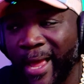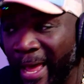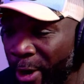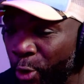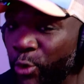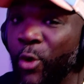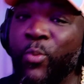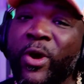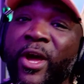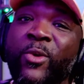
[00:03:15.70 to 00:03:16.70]
I don't know
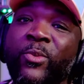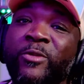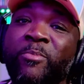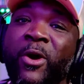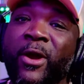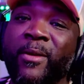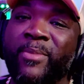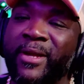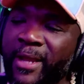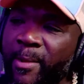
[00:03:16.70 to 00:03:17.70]
what it would spark,
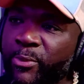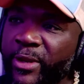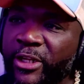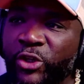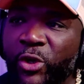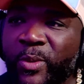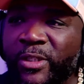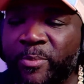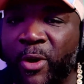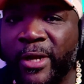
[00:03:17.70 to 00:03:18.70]
but I'm pretty sure it would
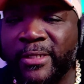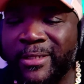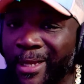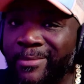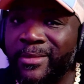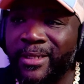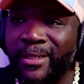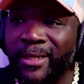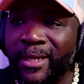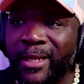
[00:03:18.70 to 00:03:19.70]
spark something
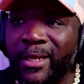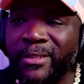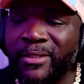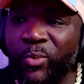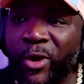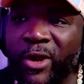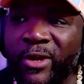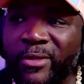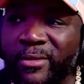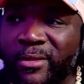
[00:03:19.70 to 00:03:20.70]
to
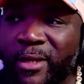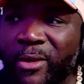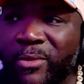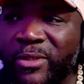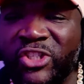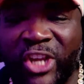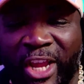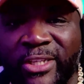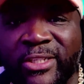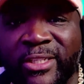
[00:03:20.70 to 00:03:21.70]
where, you know,
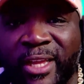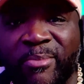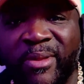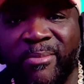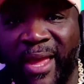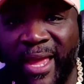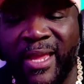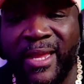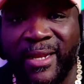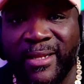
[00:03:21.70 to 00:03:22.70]
changes can be
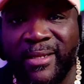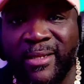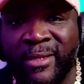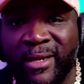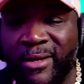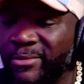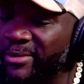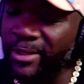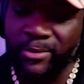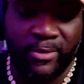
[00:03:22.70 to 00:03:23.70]
made, you know?
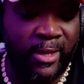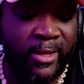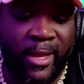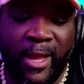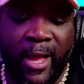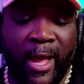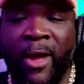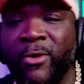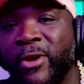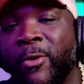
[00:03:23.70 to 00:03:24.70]
So, I
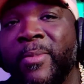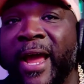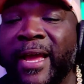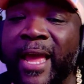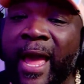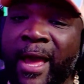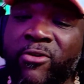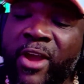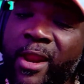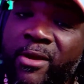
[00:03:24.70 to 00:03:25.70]
don't know, but I
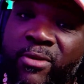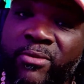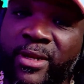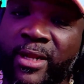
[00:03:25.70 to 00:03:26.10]
kind of agree with